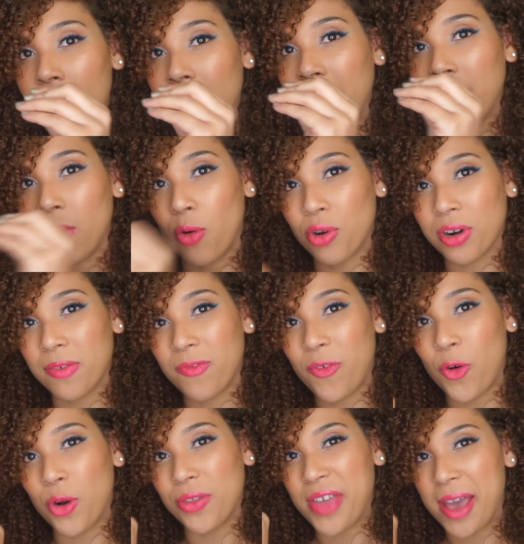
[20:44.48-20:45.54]
in order
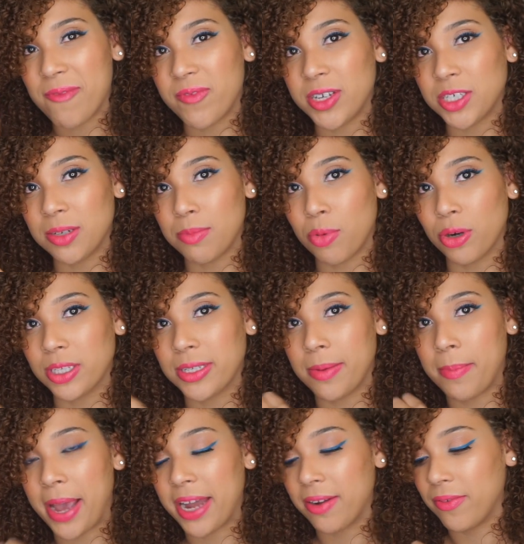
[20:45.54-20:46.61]
for that vision board to
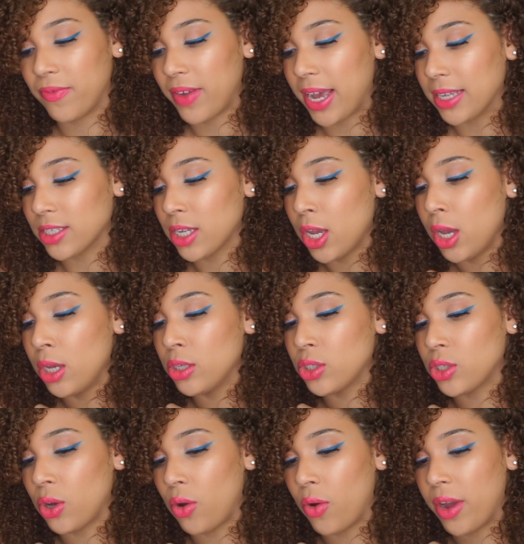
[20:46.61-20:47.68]
manifest.
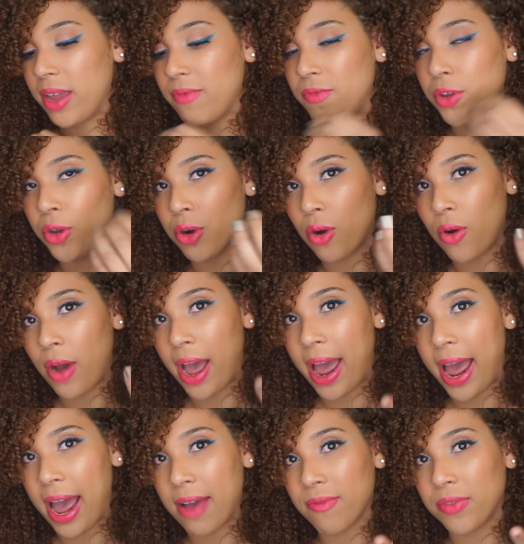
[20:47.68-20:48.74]
So if you don't
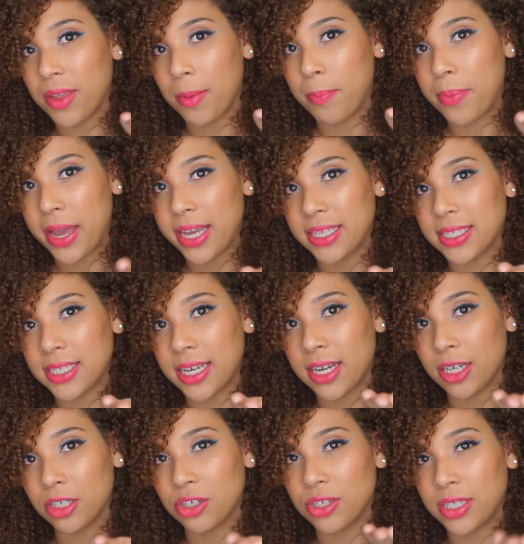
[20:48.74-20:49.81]
have the basic
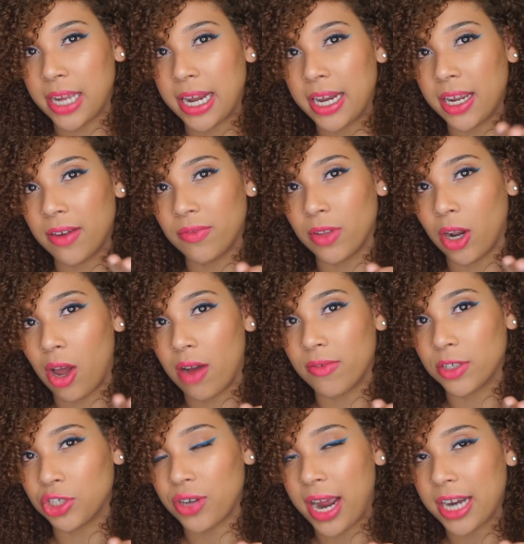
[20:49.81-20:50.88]
understanding of the law of
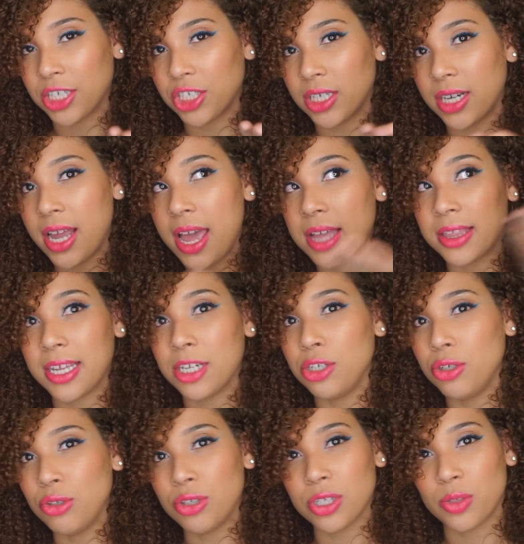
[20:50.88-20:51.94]
attraction, then
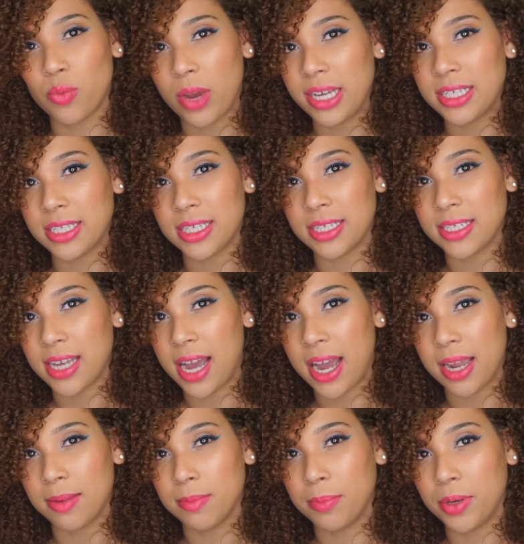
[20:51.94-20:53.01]
you just wasted
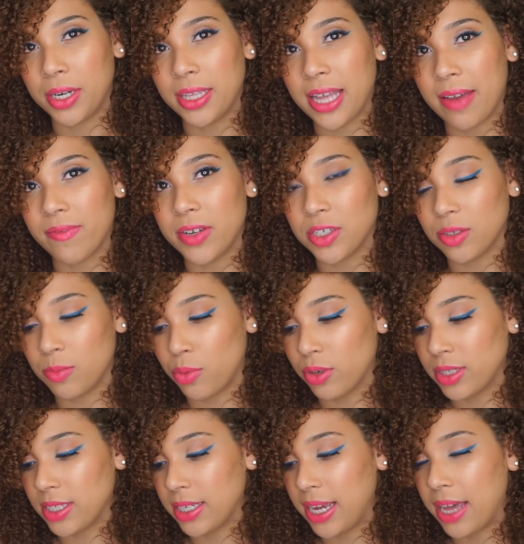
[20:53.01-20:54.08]
time putting that vision board
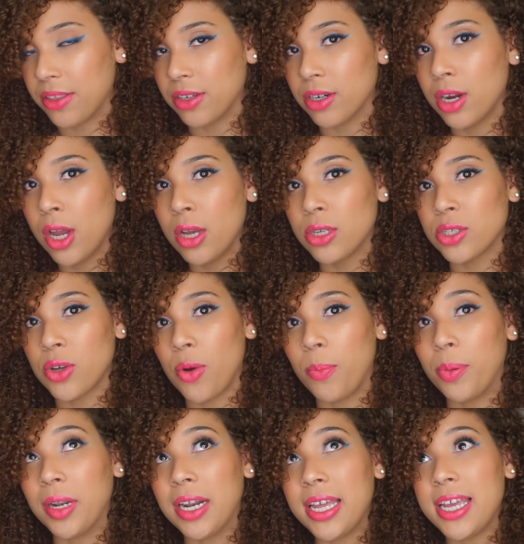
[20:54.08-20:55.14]
together. So
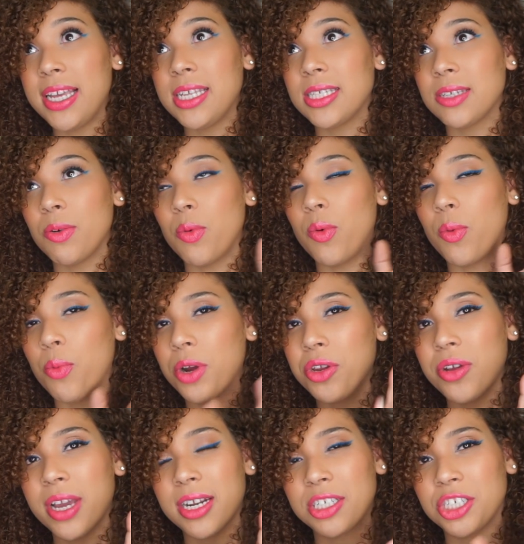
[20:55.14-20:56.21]
please, when
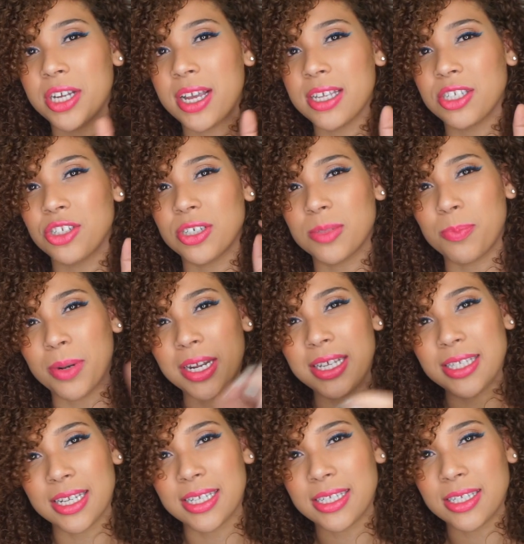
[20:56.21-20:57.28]
you get a chance, just
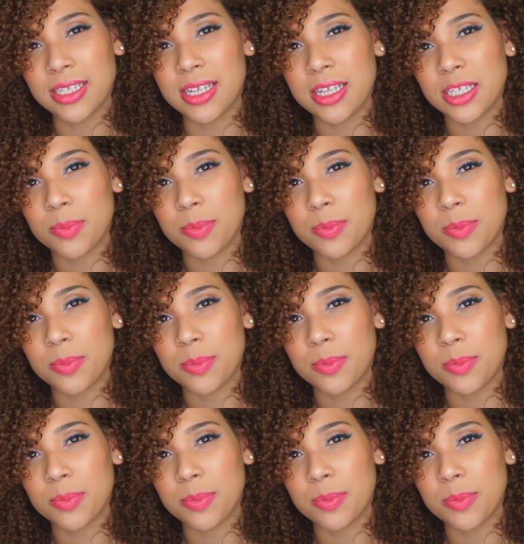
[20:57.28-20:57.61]
please listen to this